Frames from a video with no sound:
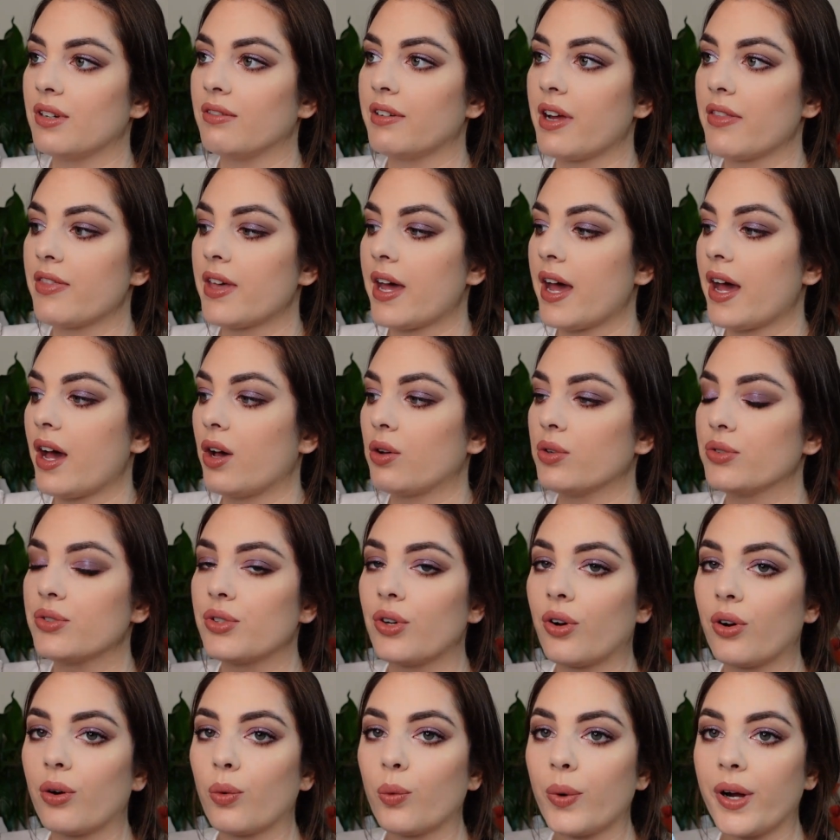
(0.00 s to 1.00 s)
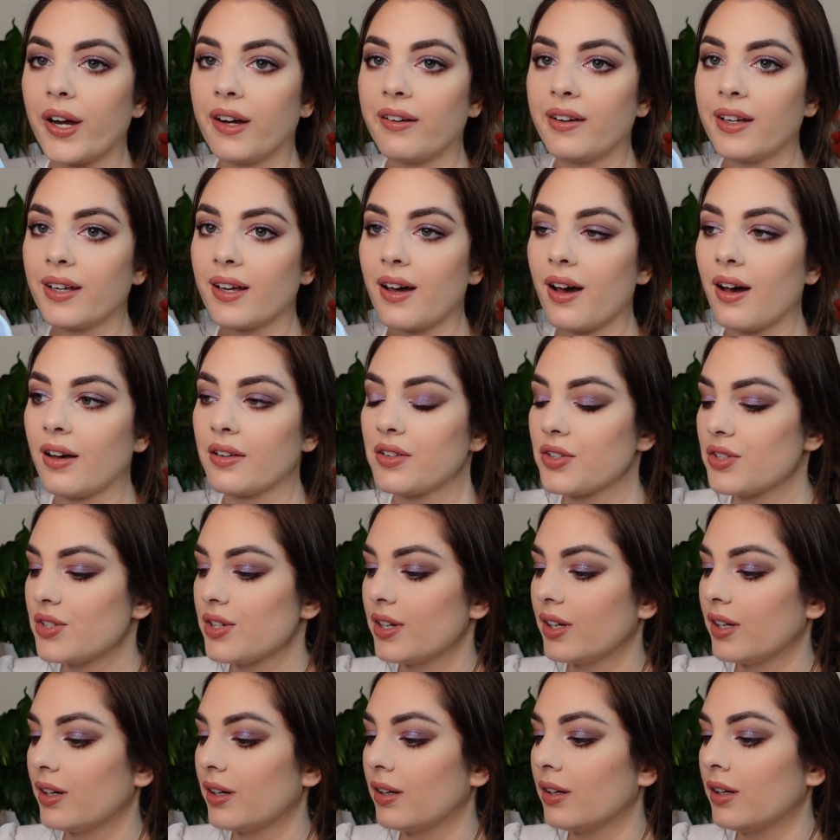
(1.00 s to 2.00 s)
around the house or wearing
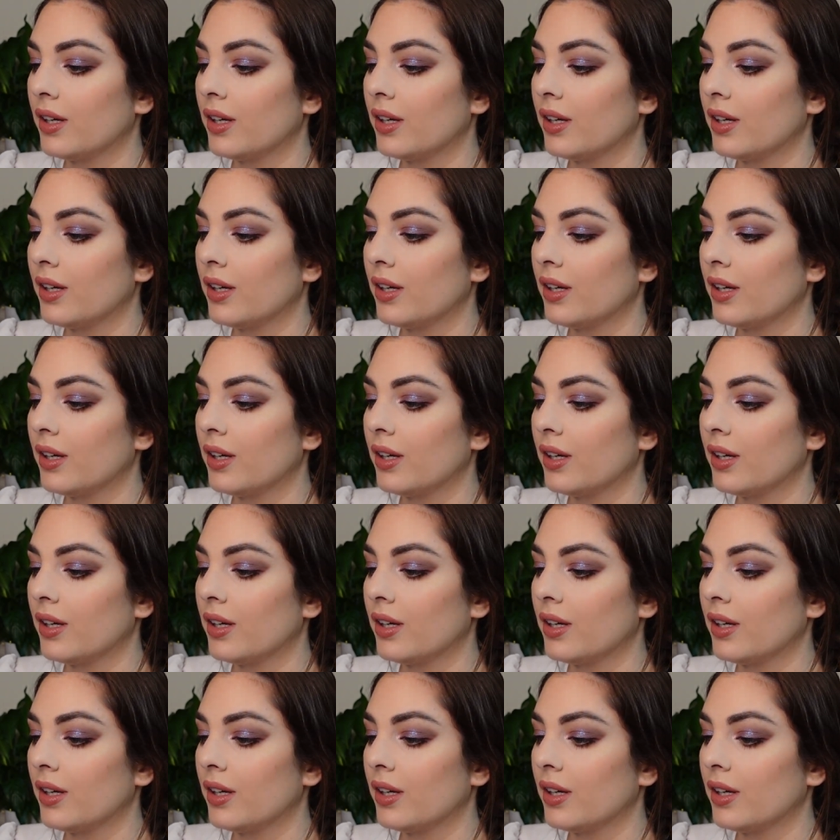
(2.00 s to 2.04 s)
under